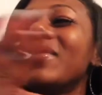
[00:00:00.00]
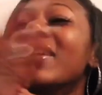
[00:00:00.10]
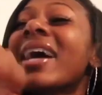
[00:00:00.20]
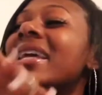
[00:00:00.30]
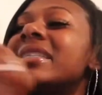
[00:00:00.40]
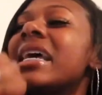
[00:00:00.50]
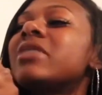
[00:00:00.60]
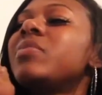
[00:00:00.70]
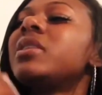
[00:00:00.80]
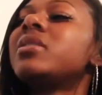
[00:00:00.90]
You don't gotta
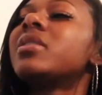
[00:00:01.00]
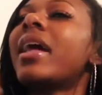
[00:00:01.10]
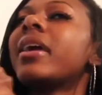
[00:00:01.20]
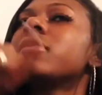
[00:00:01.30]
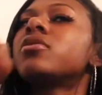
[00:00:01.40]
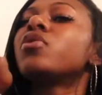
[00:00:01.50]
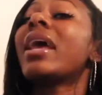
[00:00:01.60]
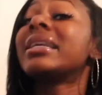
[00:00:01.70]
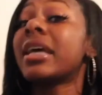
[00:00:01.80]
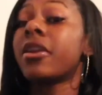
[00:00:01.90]
text me till like 2
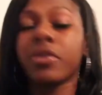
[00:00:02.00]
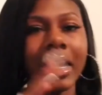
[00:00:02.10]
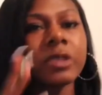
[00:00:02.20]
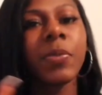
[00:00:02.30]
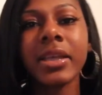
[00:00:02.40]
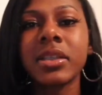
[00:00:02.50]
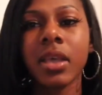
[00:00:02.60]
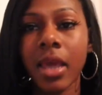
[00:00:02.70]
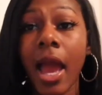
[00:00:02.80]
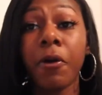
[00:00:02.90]
days later. That's
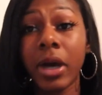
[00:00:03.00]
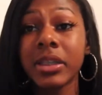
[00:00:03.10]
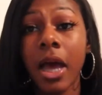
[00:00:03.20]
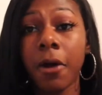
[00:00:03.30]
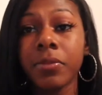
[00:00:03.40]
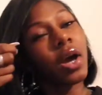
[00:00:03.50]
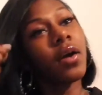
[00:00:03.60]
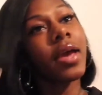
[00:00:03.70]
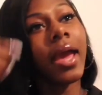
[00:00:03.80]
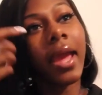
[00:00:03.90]
basically how I sound,
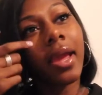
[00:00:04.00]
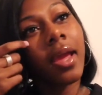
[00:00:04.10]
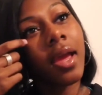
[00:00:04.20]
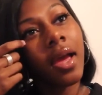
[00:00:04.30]
okay?